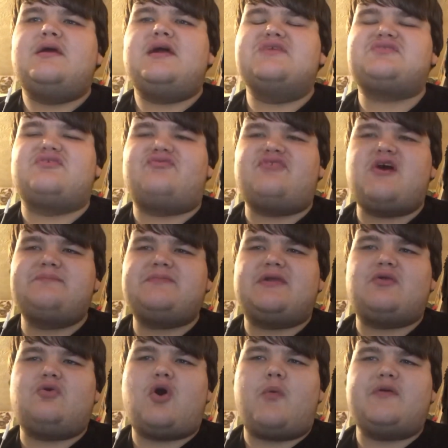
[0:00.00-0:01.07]
It's a film
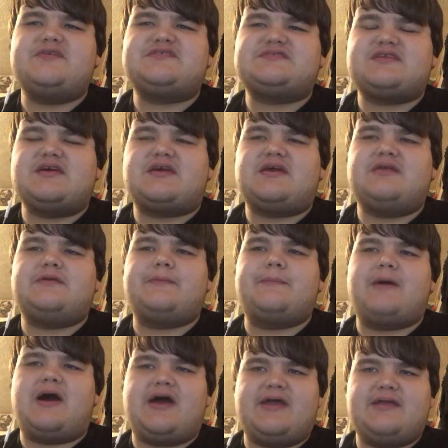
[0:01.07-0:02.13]
that'll always stick in your
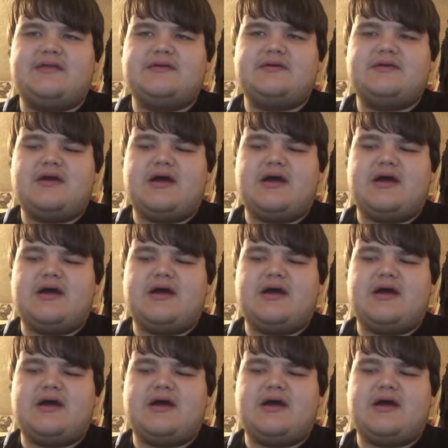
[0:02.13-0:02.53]
mind.